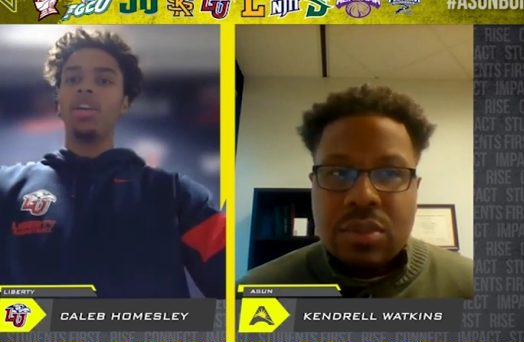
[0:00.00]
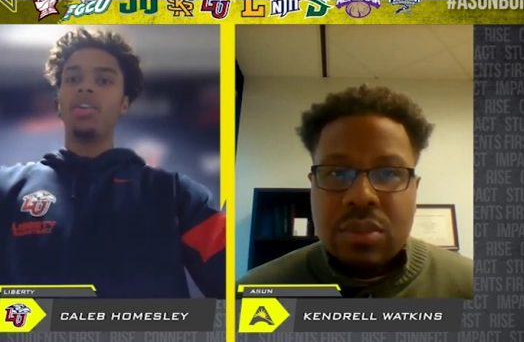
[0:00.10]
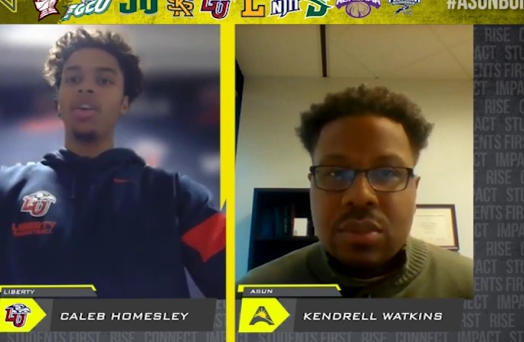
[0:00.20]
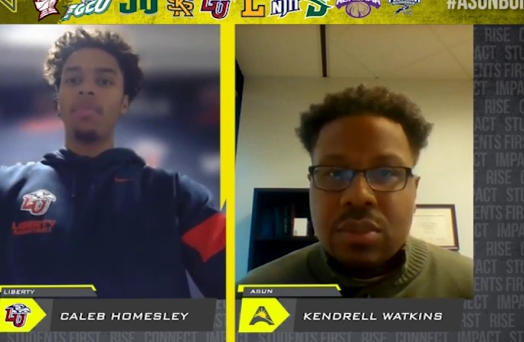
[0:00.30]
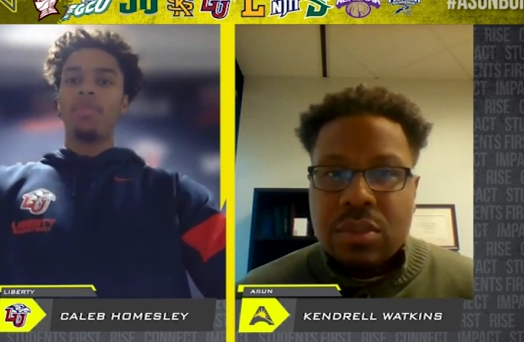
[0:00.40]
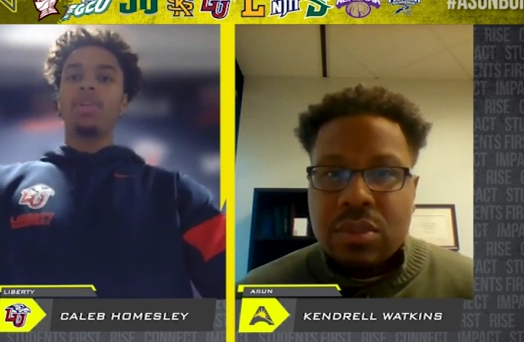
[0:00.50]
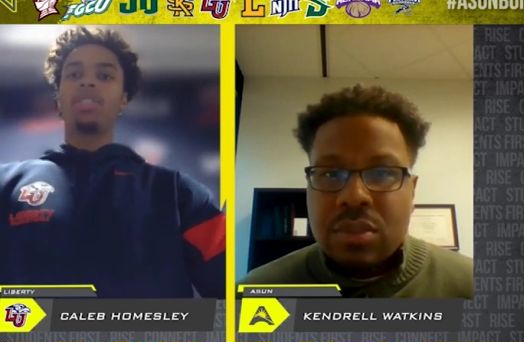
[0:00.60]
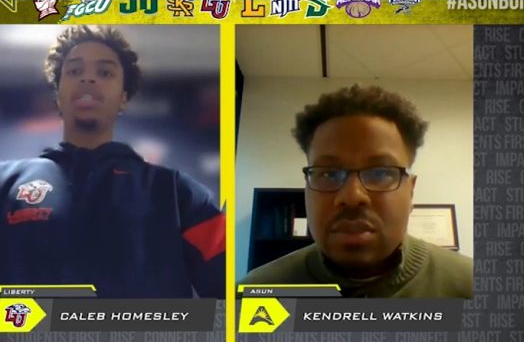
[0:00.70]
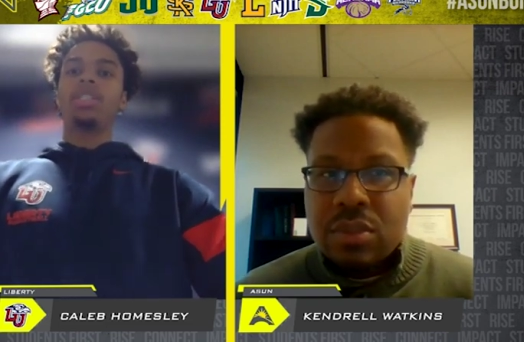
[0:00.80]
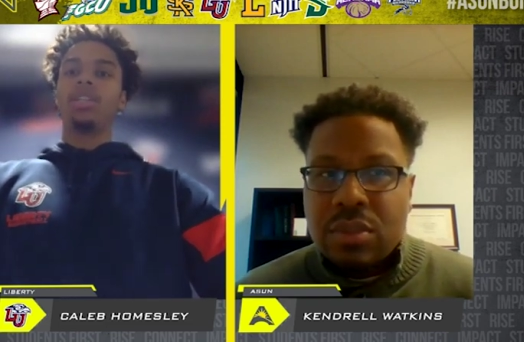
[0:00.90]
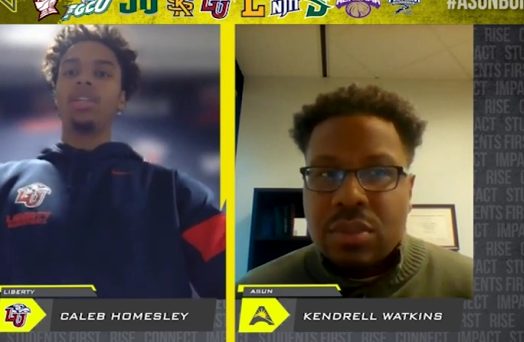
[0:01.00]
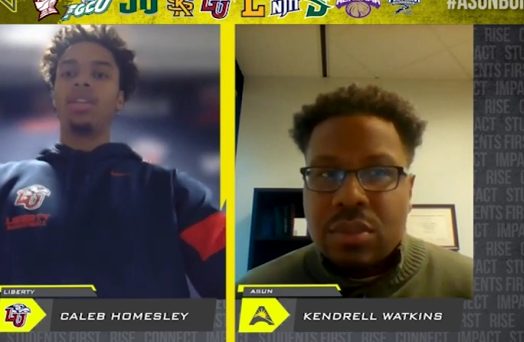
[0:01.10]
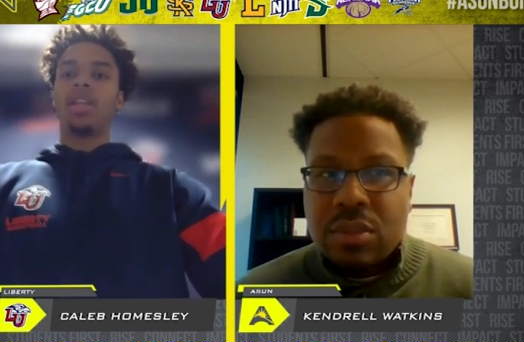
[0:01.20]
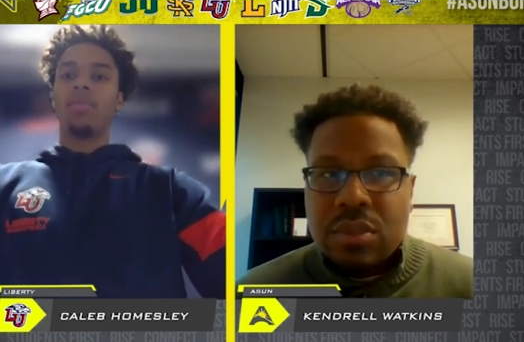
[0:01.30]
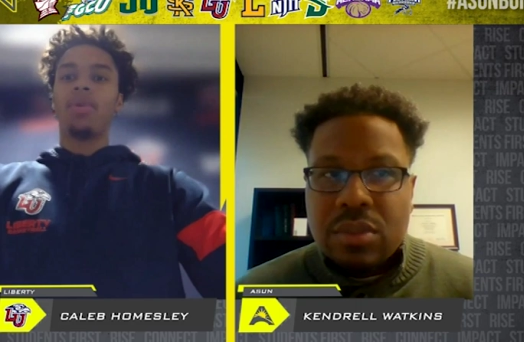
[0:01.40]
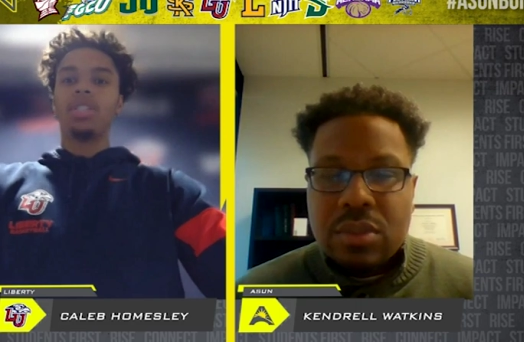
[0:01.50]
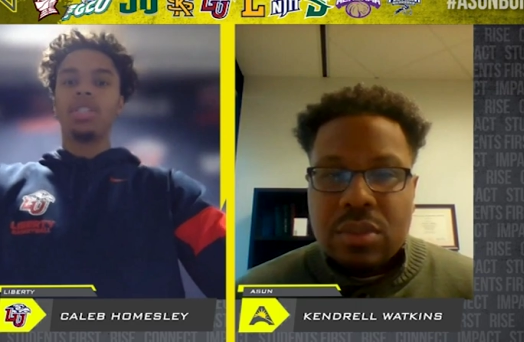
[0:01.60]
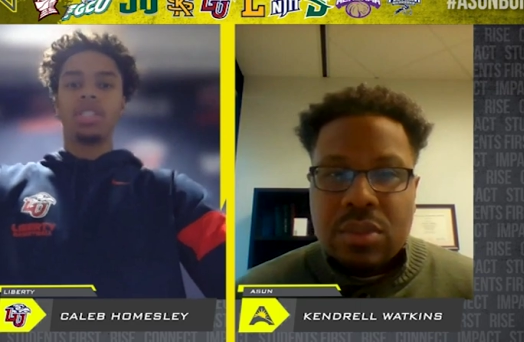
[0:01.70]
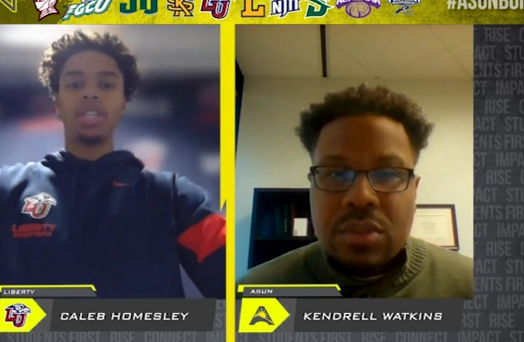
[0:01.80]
Speaker 1: you know that preseason that preseason